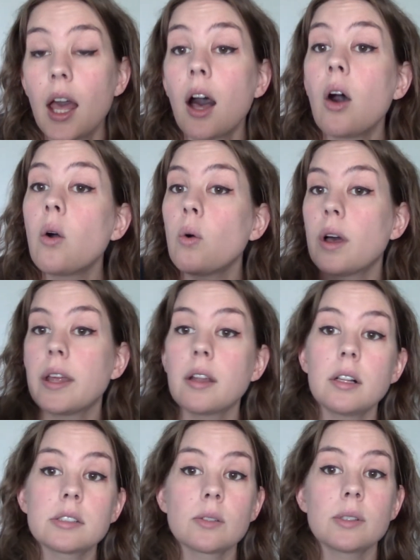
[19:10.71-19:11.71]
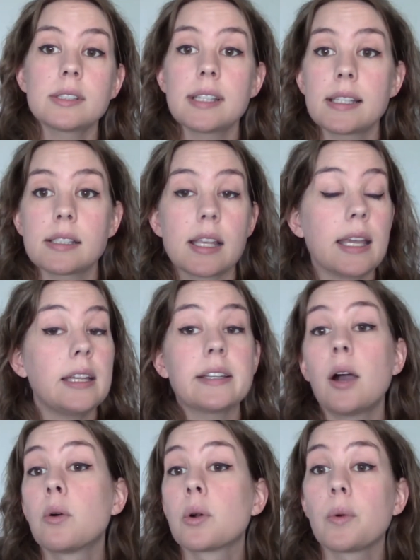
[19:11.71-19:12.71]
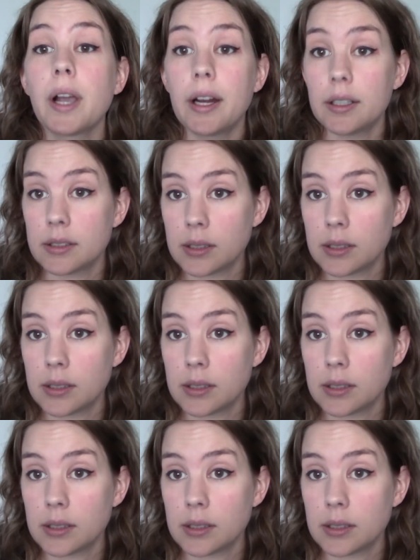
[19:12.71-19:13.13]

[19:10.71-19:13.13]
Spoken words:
Oh, and also it says 8-hour wear,